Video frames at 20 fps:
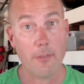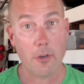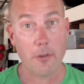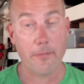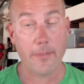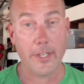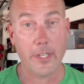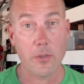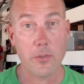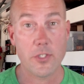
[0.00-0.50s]
of
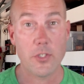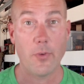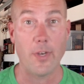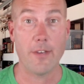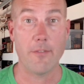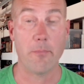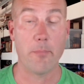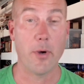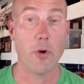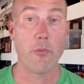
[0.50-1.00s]
our viewers who
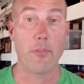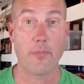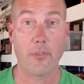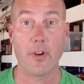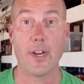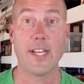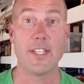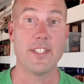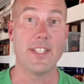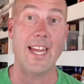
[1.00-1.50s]
have both
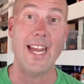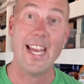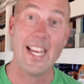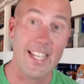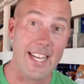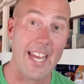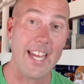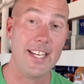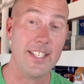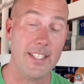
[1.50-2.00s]
Verizon
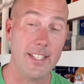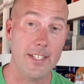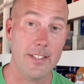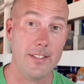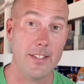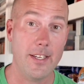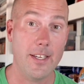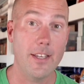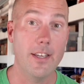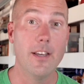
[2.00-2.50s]
and
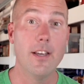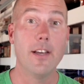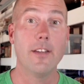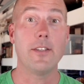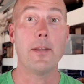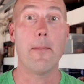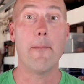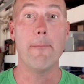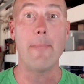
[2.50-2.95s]
AT&T to